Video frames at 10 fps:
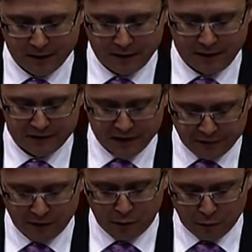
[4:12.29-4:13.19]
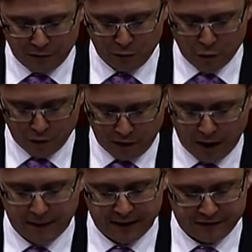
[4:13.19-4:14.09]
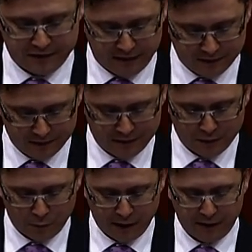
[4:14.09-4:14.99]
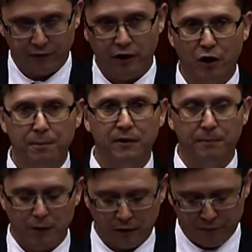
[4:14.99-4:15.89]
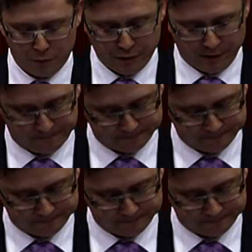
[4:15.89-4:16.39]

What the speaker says: "There's nothing wrong with the water I make, son," whenever I open a bottle of water.